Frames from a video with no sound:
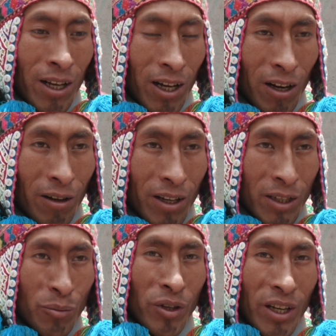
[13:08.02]
In
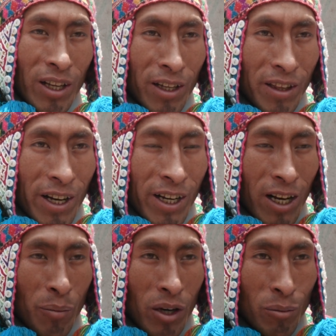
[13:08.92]
addition to our new
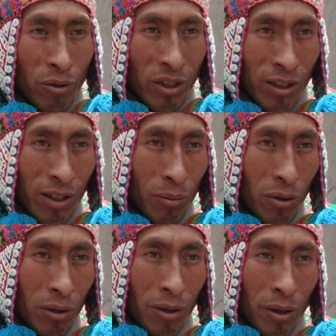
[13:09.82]
warm house,
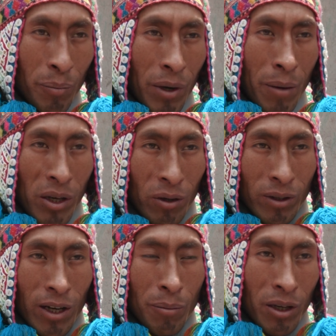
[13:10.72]
the ADRA
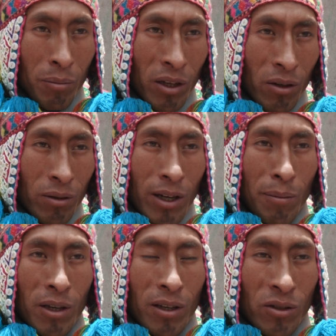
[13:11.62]
technician helped
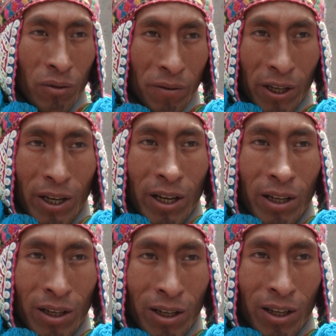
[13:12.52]
us build a
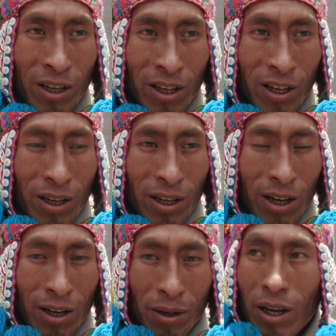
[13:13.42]
bathroom.
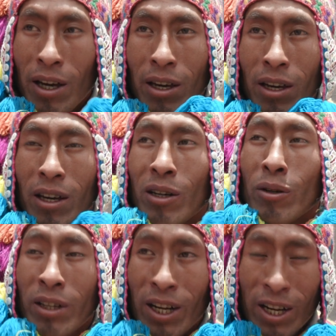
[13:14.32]
We have a
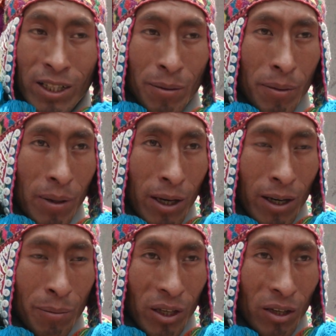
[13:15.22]
small spring
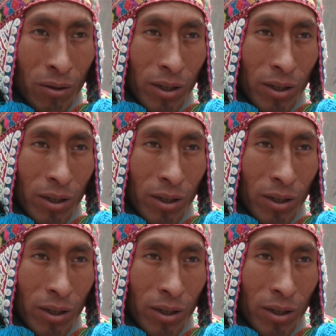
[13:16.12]
above our